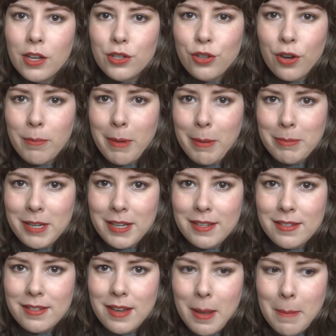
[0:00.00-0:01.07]

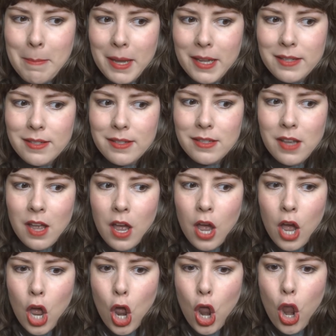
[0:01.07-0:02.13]
Jean-Baptiste emits
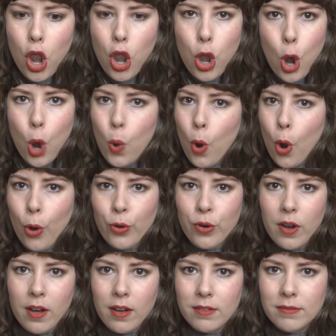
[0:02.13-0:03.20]
no
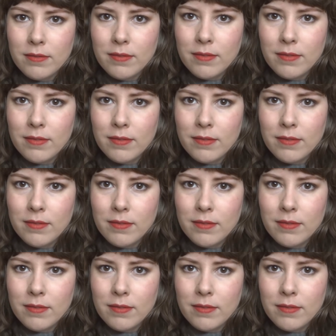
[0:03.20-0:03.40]
odor.